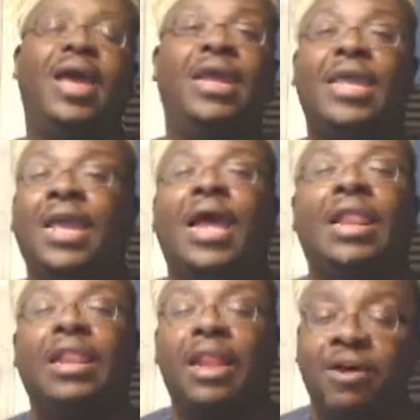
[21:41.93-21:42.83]
And again, I
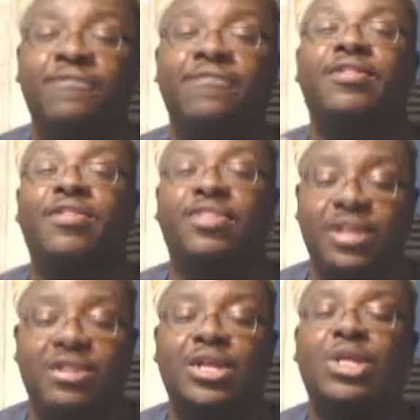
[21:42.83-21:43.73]
love
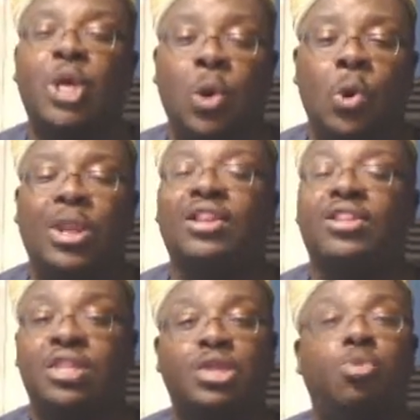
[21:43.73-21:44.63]
this tone. Like,
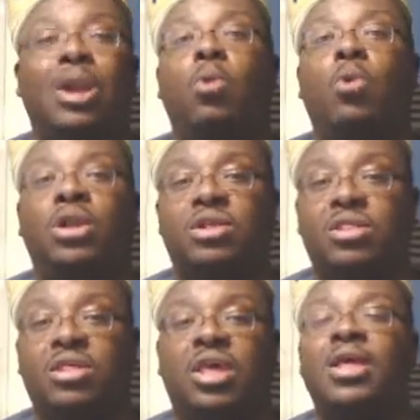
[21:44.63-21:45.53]
this is what I wanted to
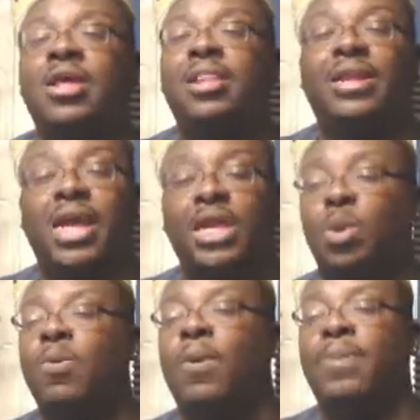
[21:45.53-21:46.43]
see. Like, that's
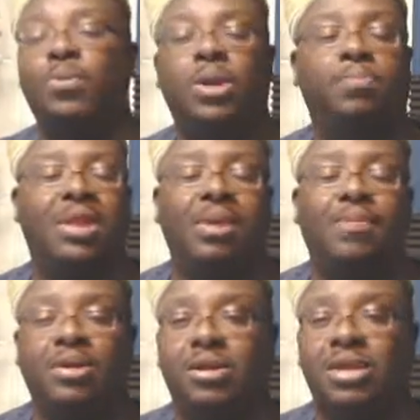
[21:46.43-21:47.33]
why when people complain
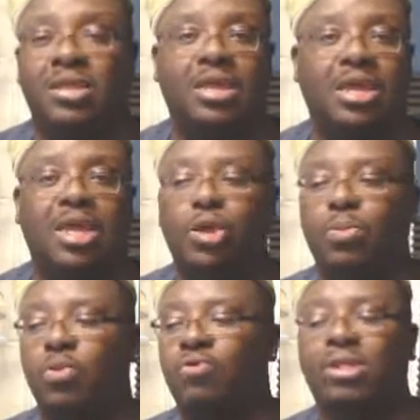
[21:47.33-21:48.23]
about the
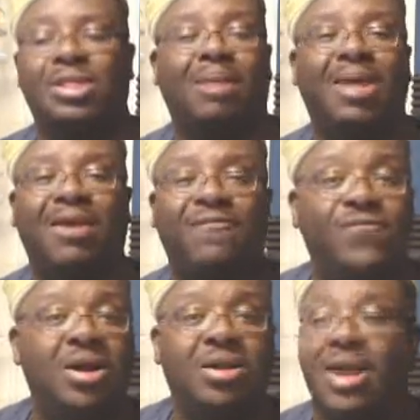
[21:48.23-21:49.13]
DCEU movies, I'm like,
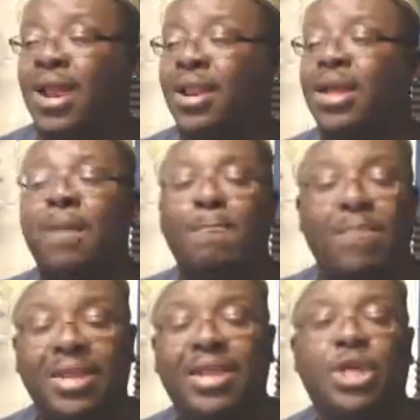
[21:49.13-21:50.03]
fuck that.
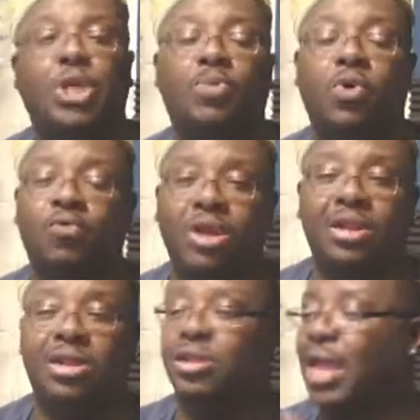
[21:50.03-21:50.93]
Make that shit more
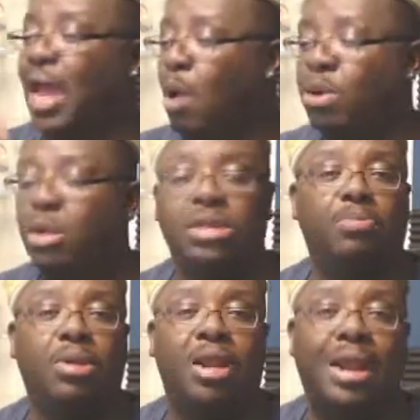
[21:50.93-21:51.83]
realistic. I want to see
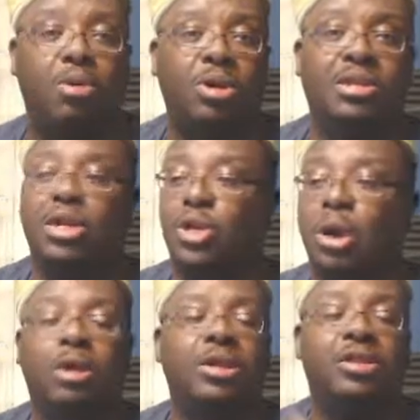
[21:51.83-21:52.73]
blood. I want to see
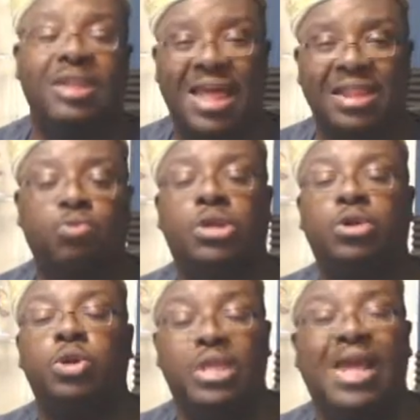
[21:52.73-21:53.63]
darkness. That's what
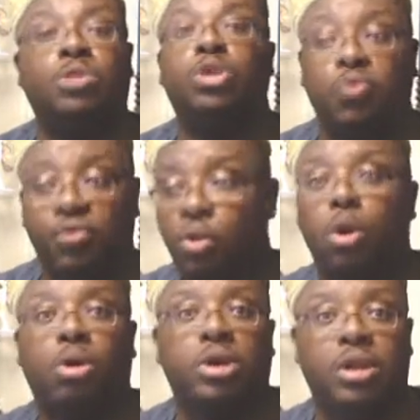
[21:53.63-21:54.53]
the real
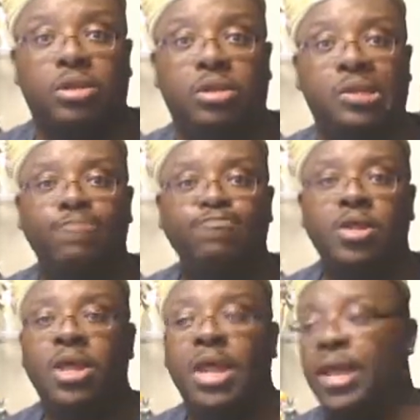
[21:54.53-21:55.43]
world is.
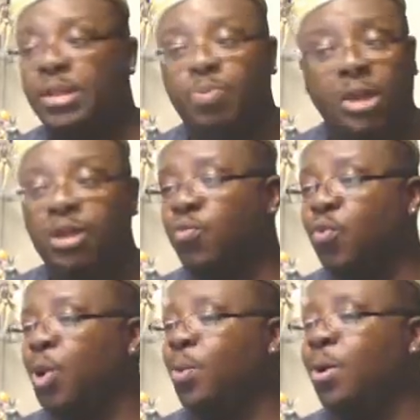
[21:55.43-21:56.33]
And speaking of the
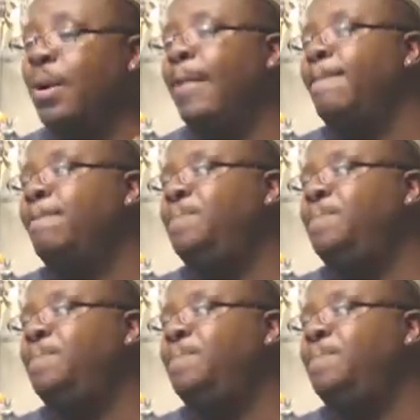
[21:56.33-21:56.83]
real world,